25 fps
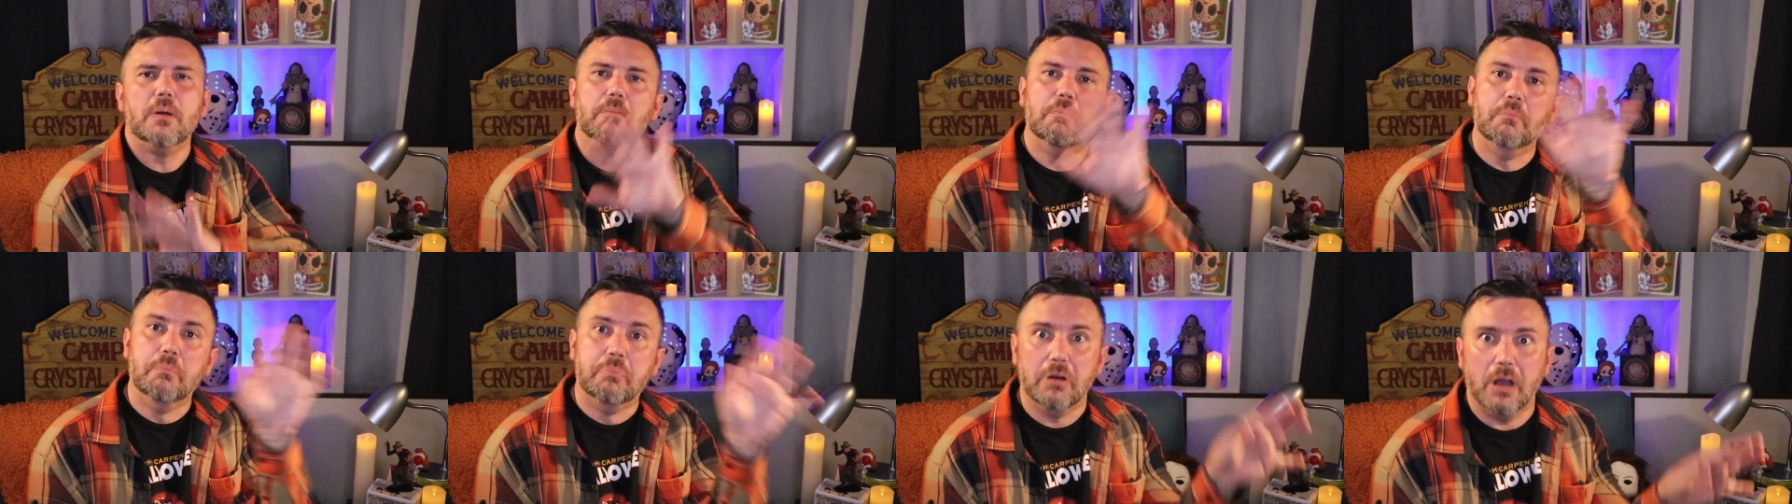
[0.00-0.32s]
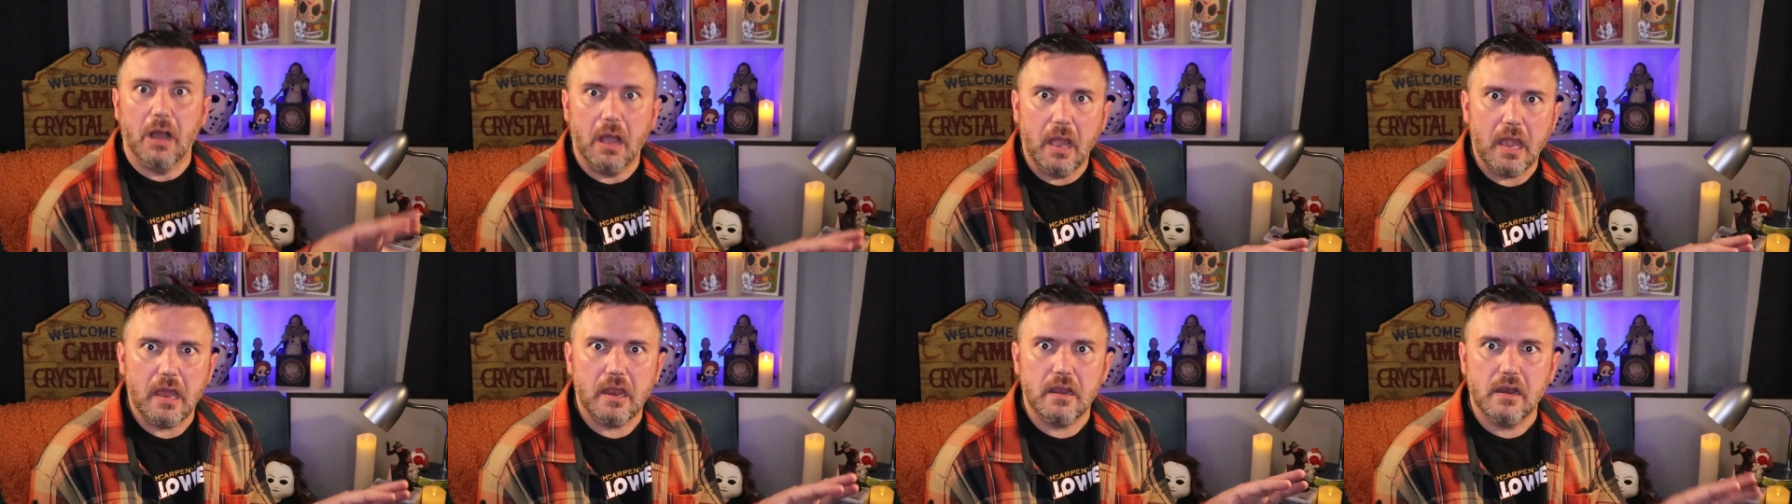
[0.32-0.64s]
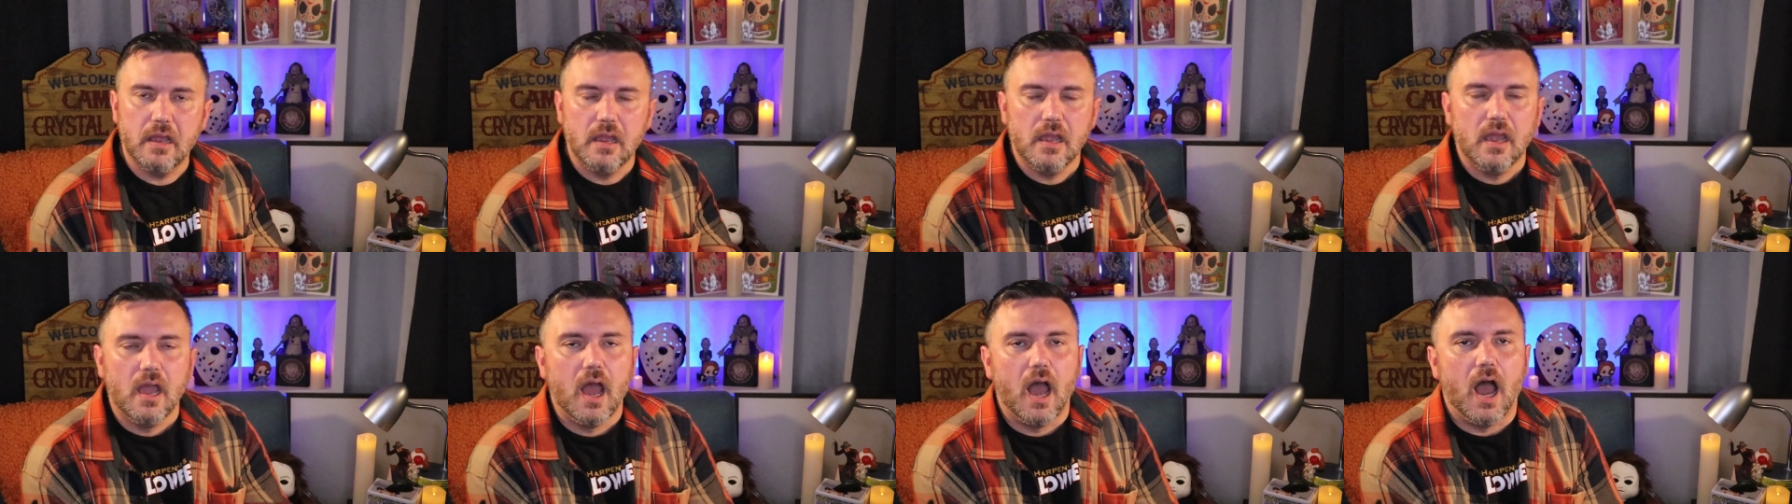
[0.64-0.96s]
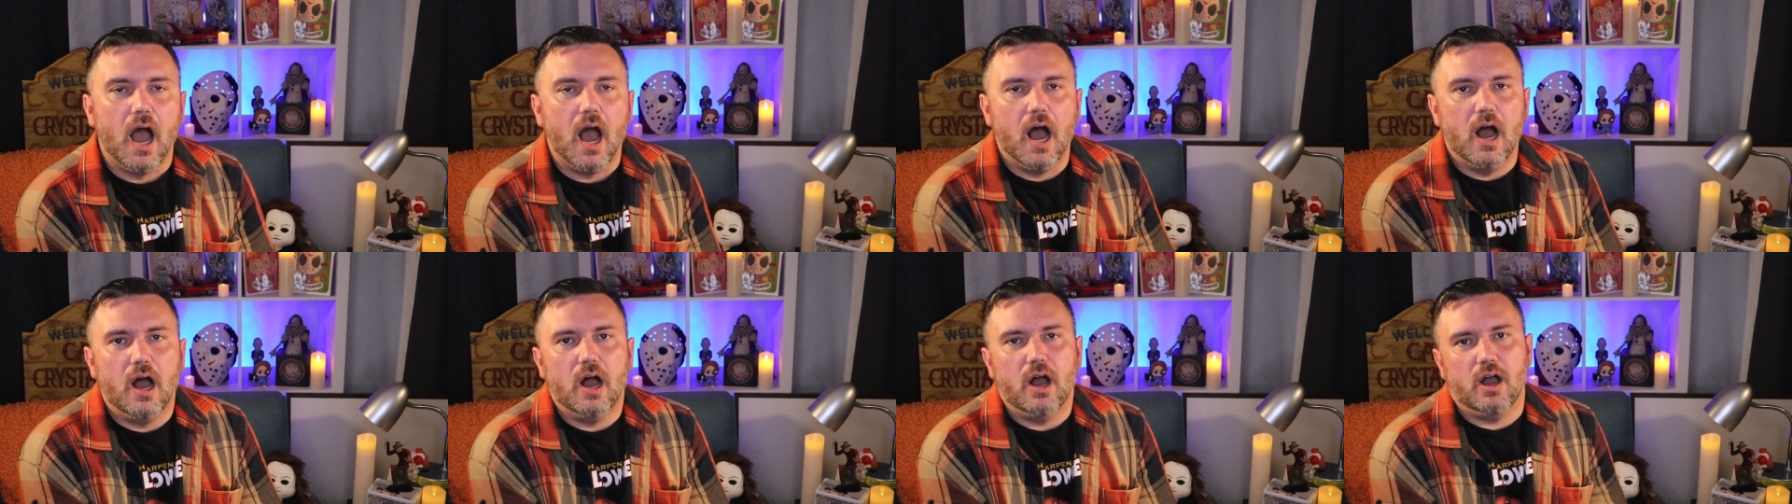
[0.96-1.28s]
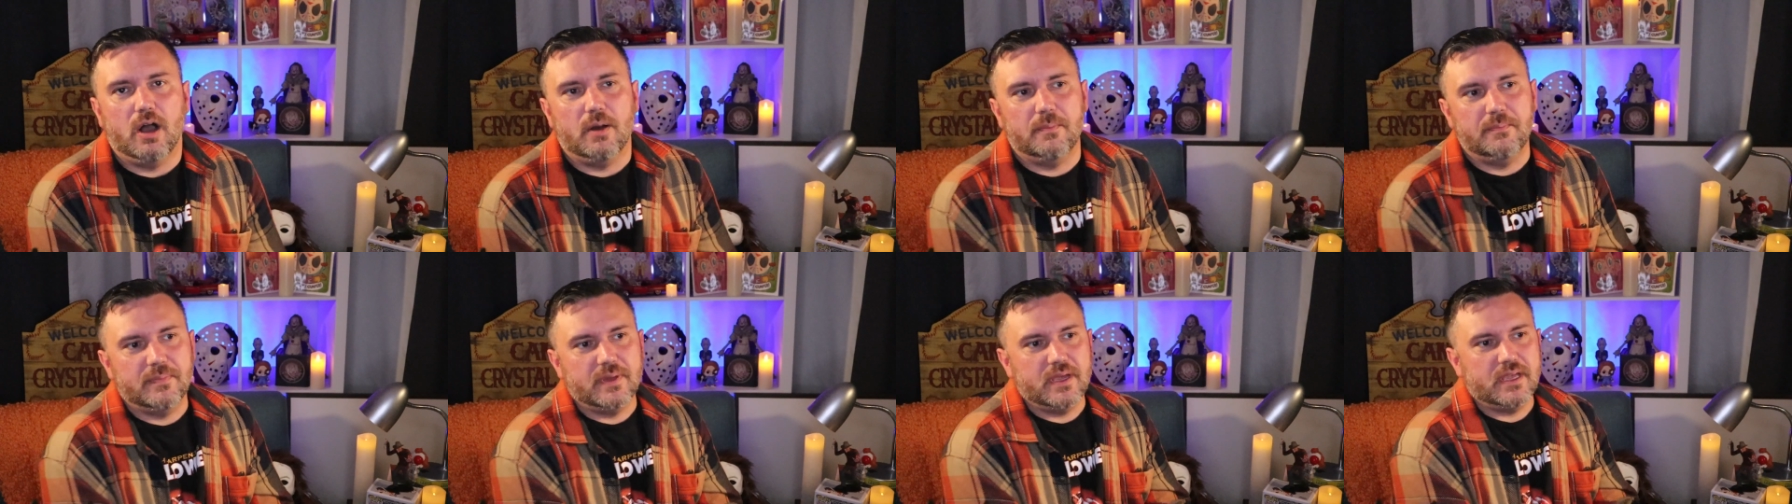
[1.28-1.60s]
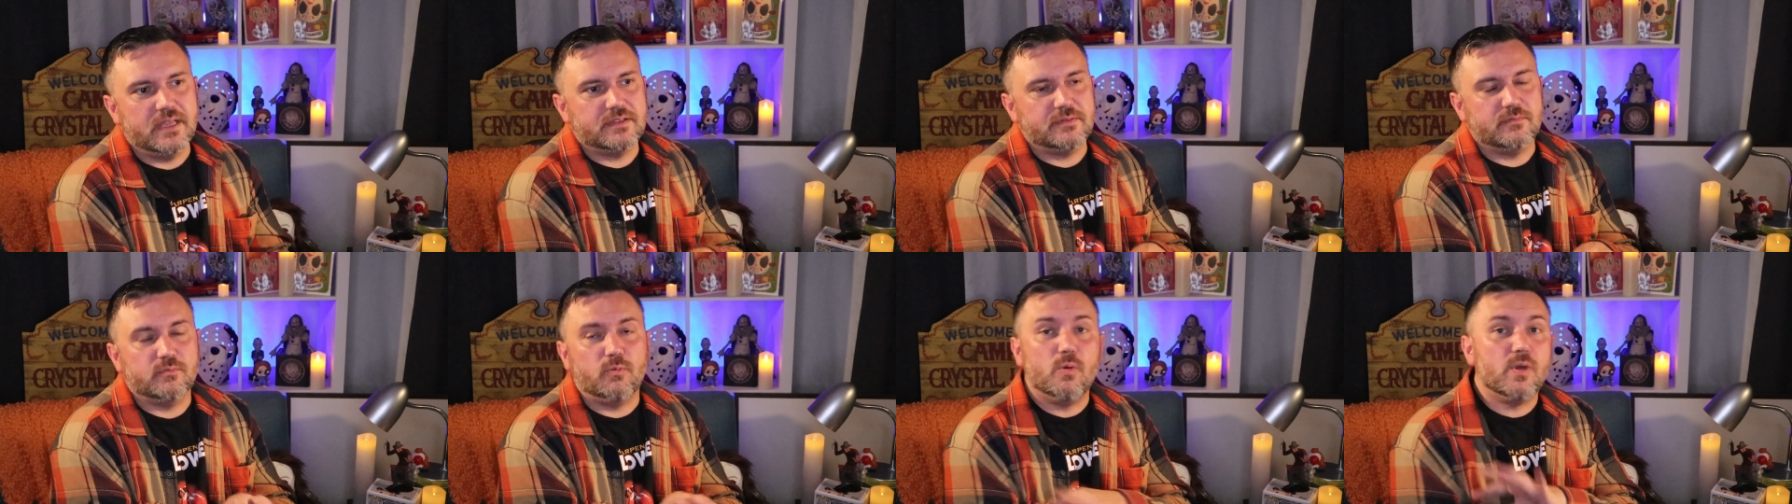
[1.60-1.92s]
But
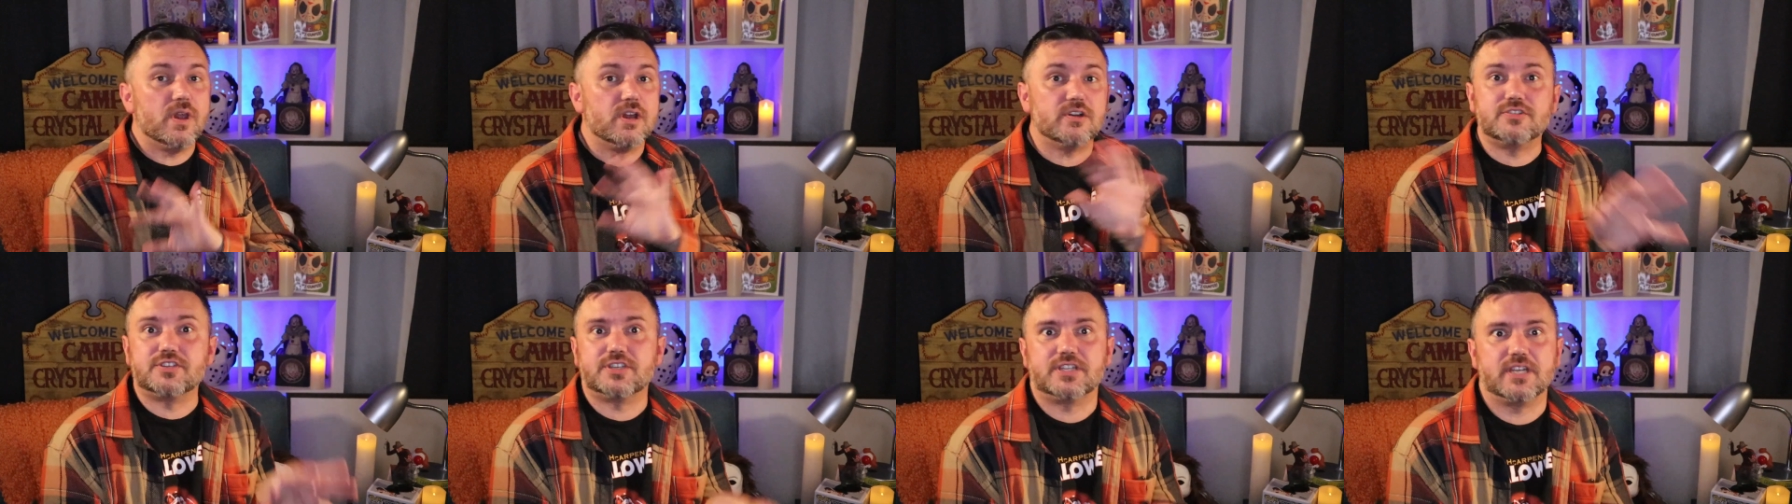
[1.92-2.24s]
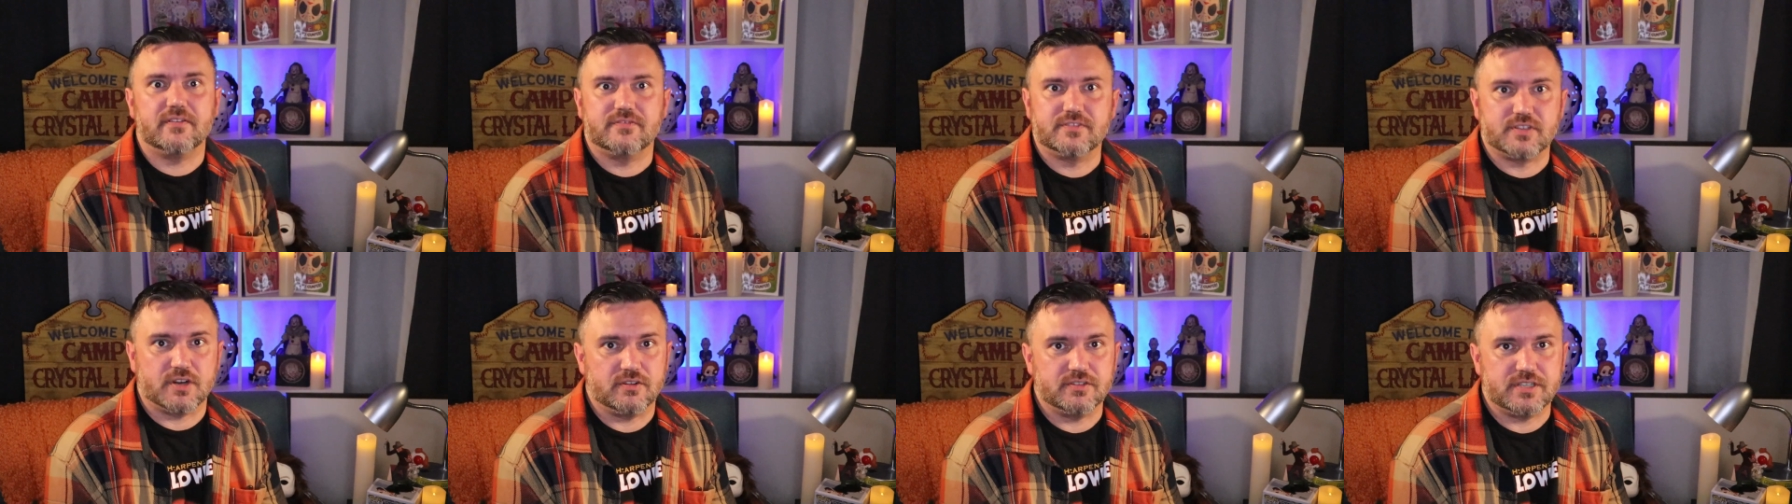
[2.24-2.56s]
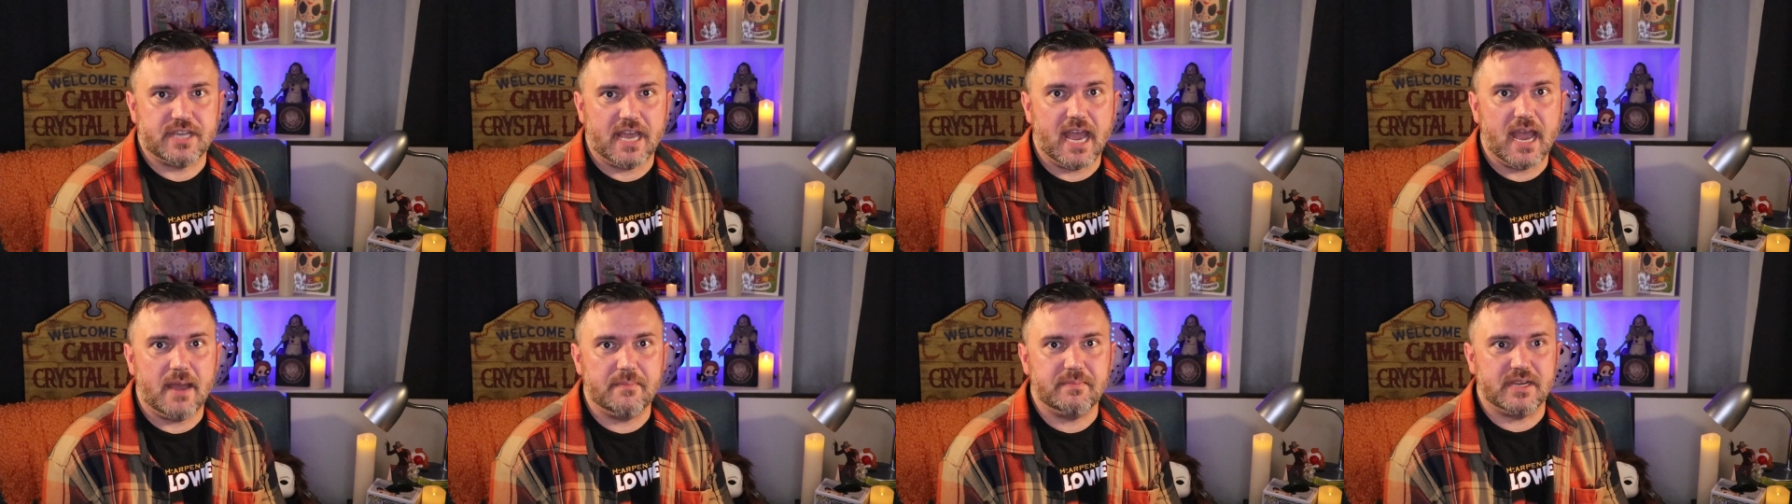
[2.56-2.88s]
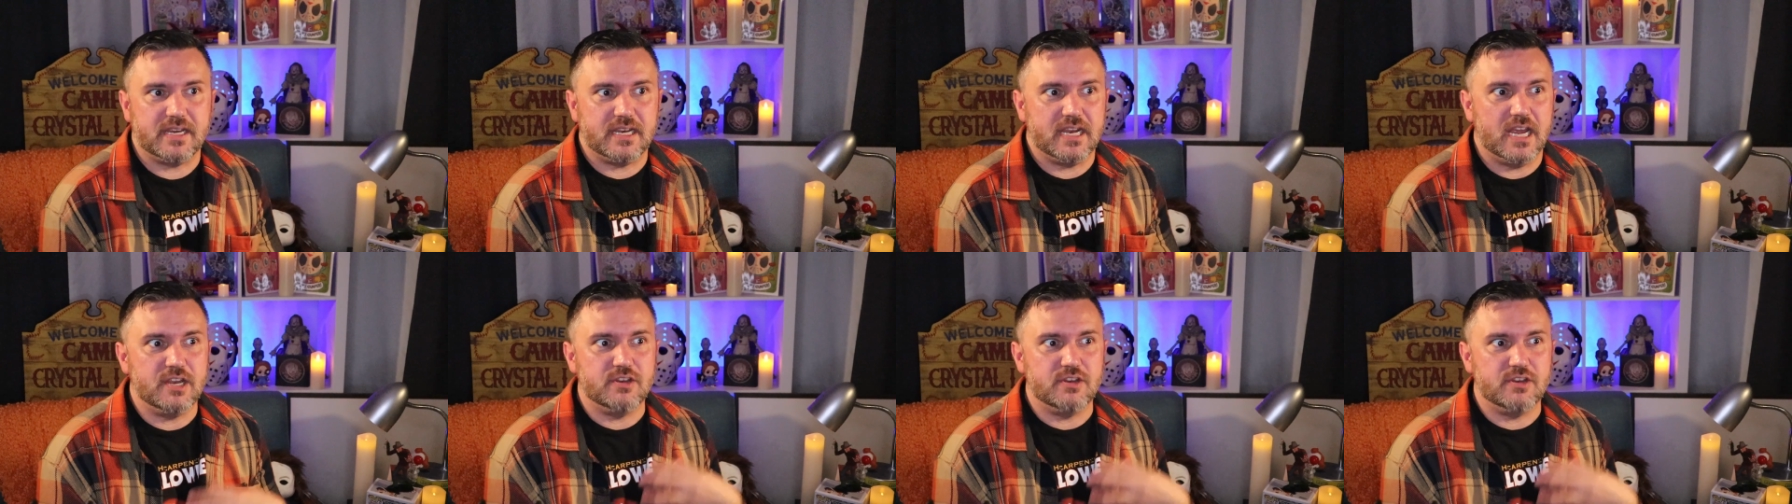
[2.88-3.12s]
weird stuff starts happening,